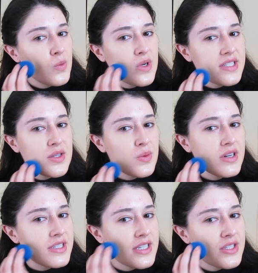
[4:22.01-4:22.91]
what's the
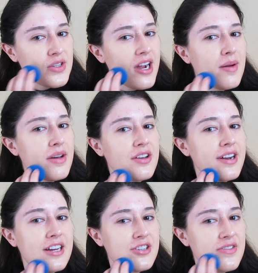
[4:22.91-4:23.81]
word to describe other
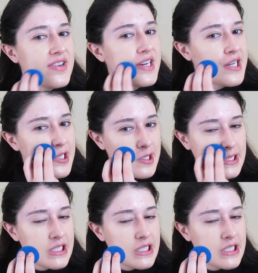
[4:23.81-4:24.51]
natural foundations?